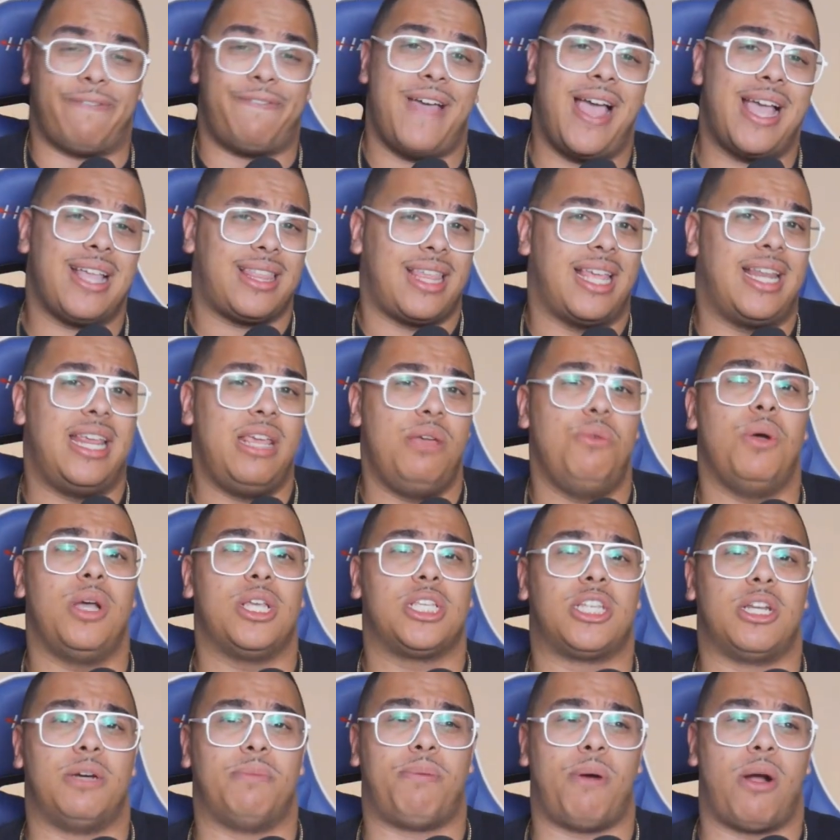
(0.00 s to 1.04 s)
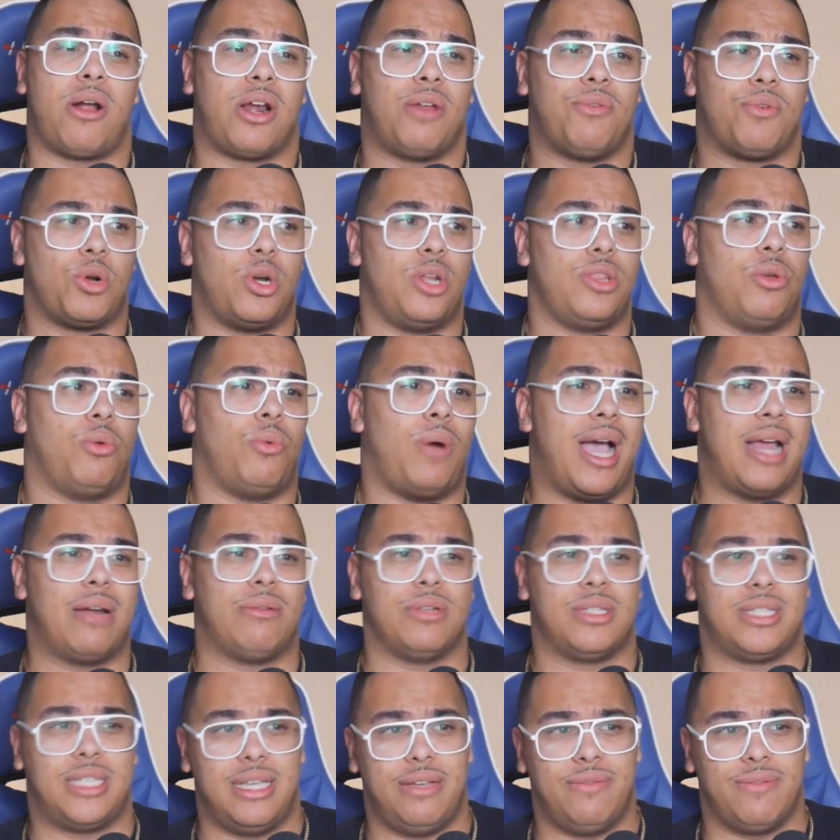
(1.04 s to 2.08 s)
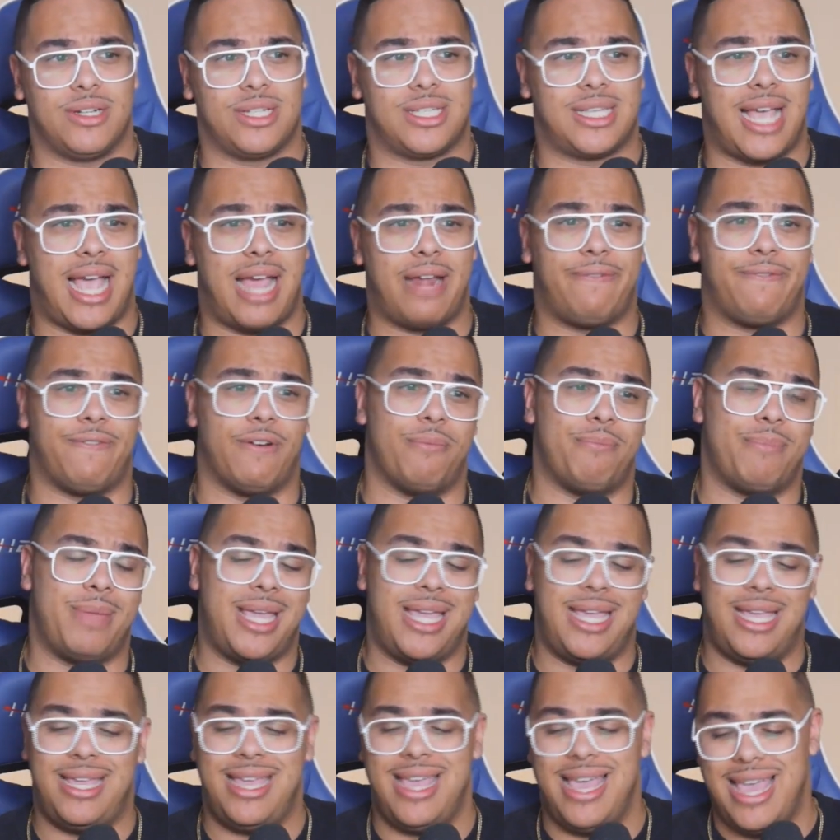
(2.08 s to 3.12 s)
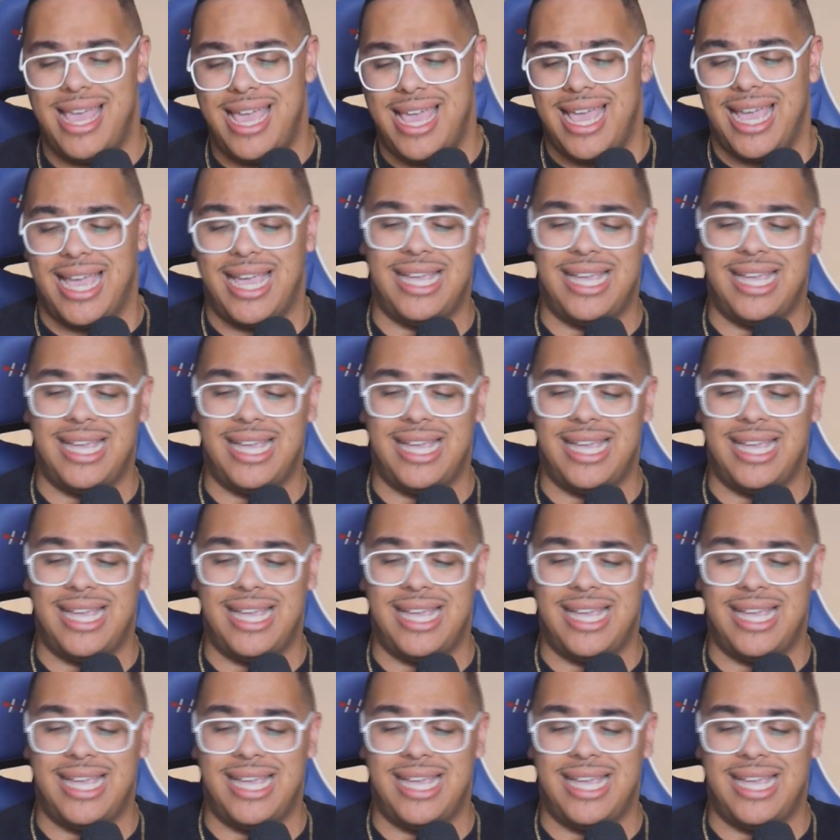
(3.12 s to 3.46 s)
But the fact that he wasn't a part of it on the wide receiver side, for me,